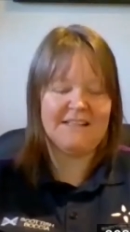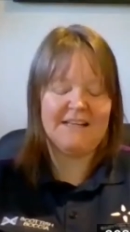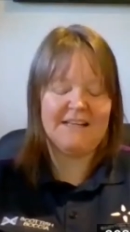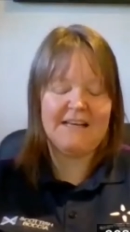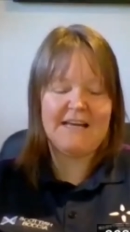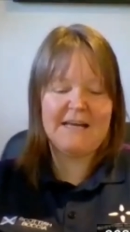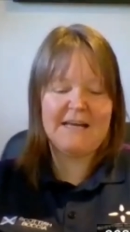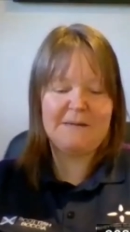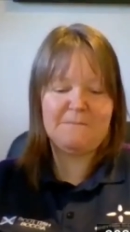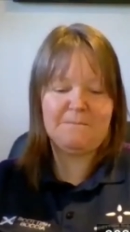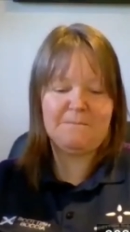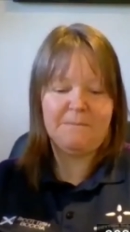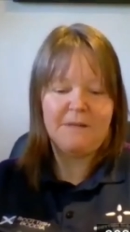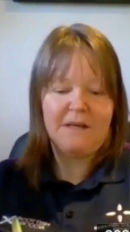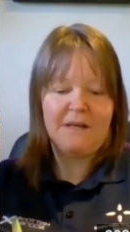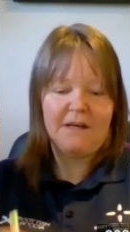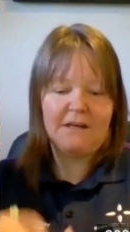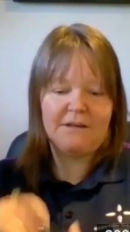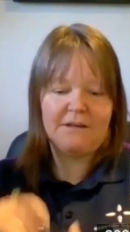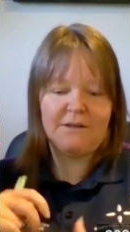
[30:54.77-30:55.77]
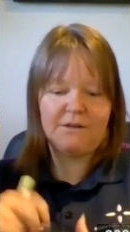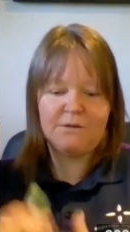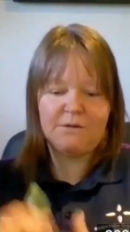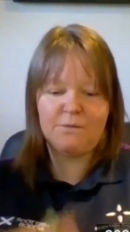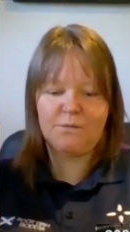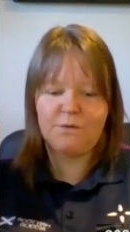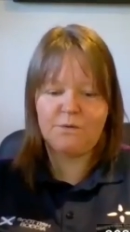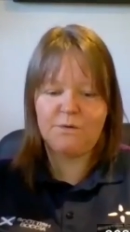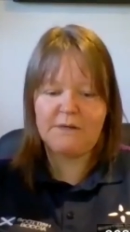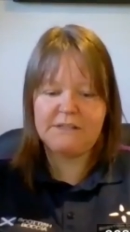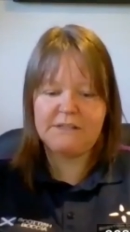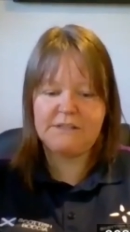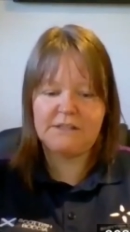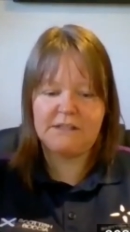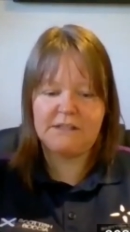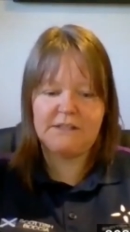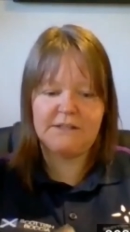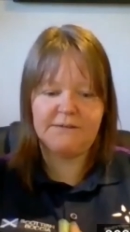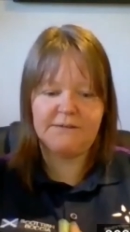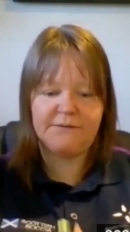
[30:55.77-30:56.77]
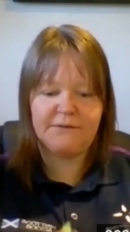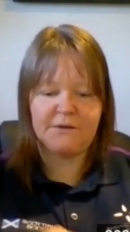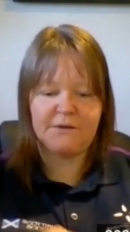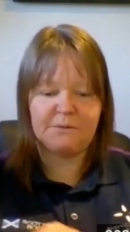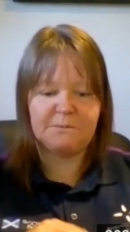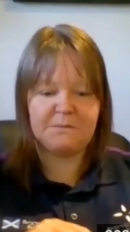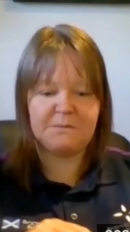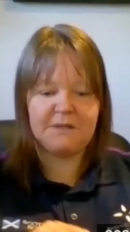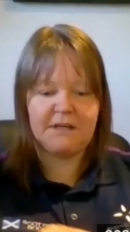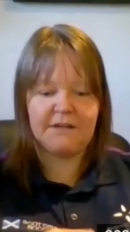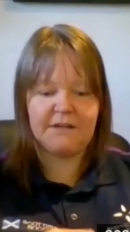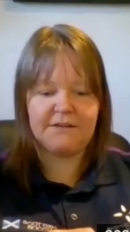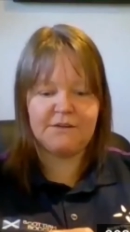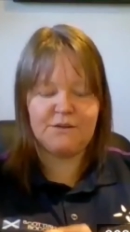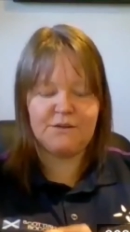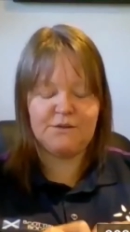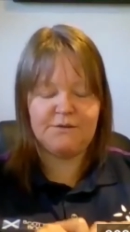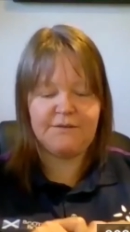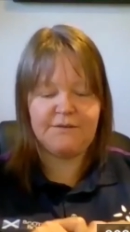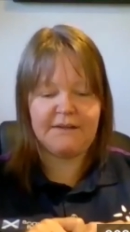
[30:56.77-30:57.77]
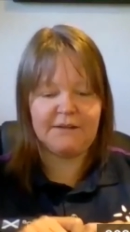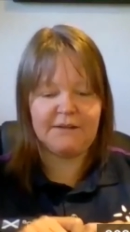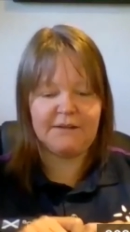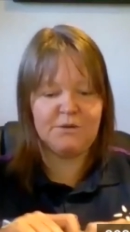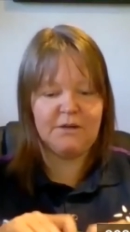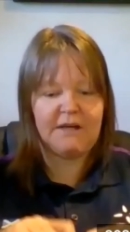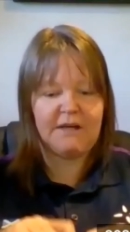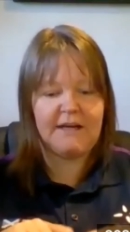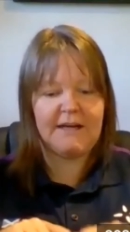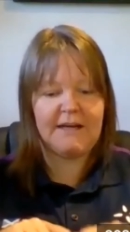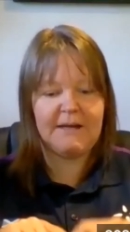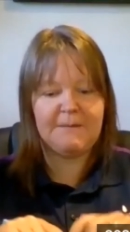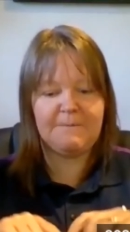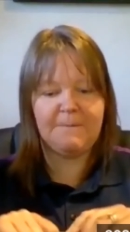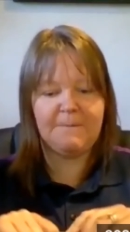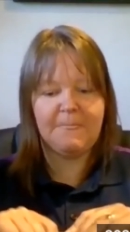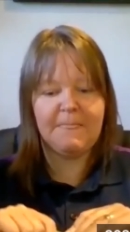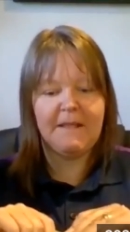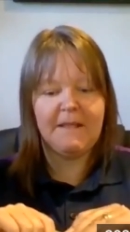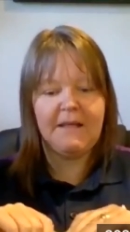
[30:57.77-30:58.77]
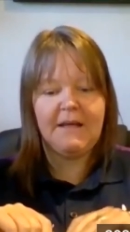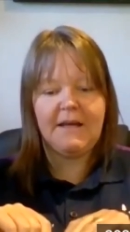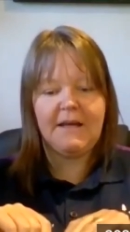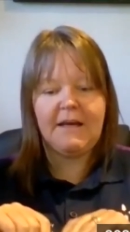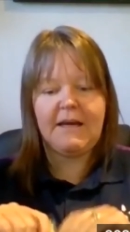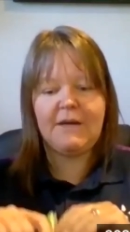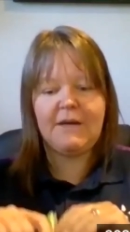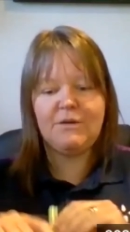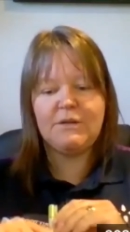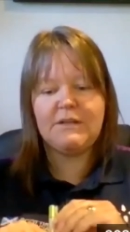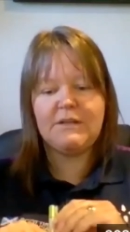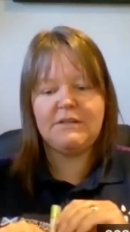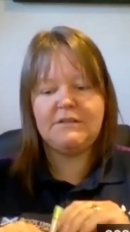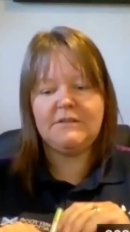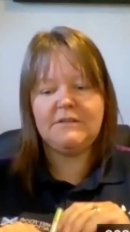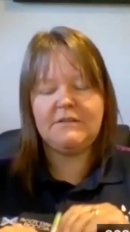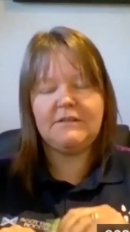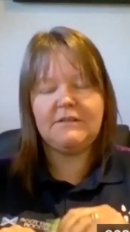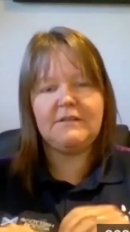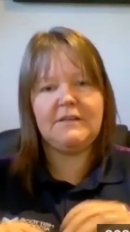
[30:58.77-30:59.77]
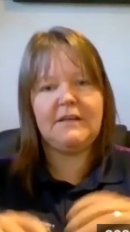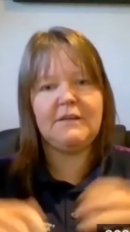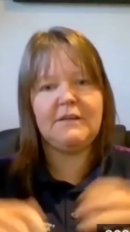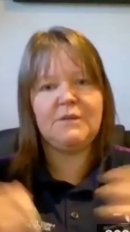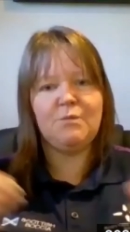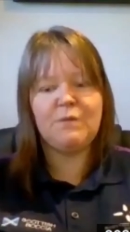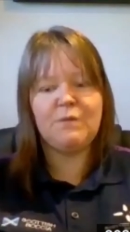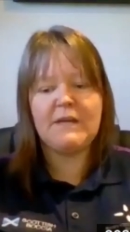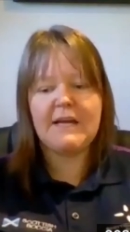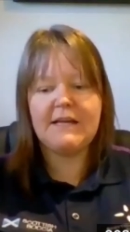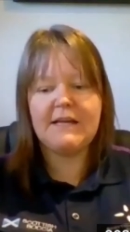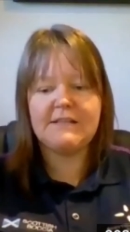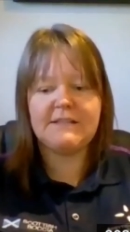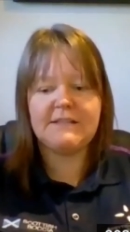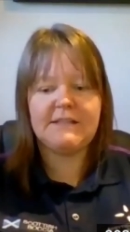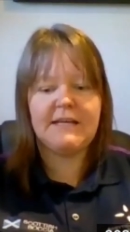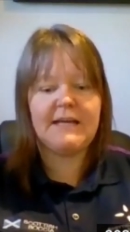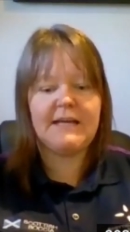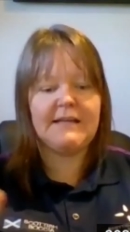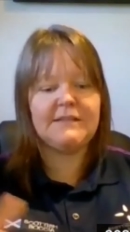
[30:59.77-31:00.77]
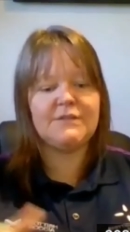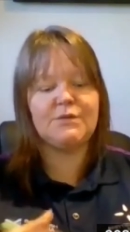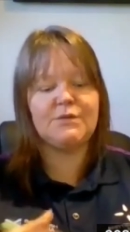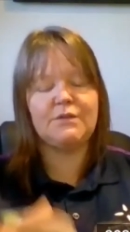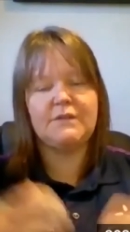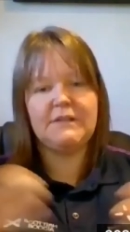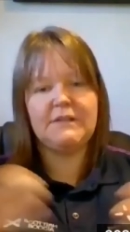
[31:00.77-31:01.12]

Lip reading: Another question here from Catherine Goodfellow. How can we at SDS or in